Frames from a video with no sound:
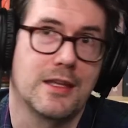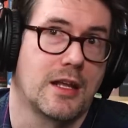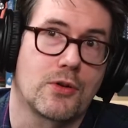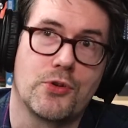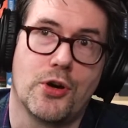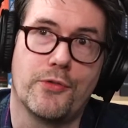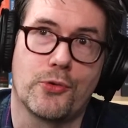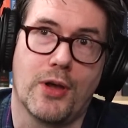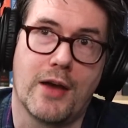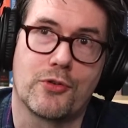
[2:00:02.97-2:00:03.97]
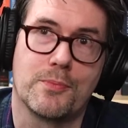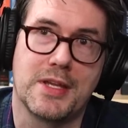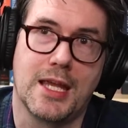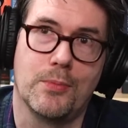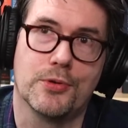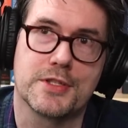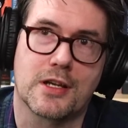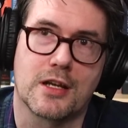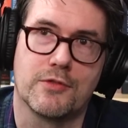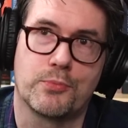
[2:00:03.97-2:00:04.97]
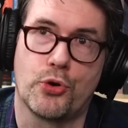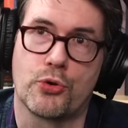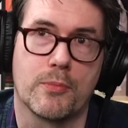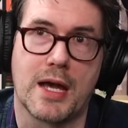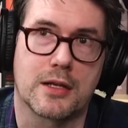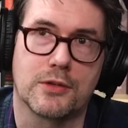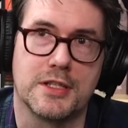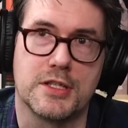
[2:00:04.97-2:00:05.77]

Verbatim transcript: And I don't know if they'll ever be able to kind of programmatically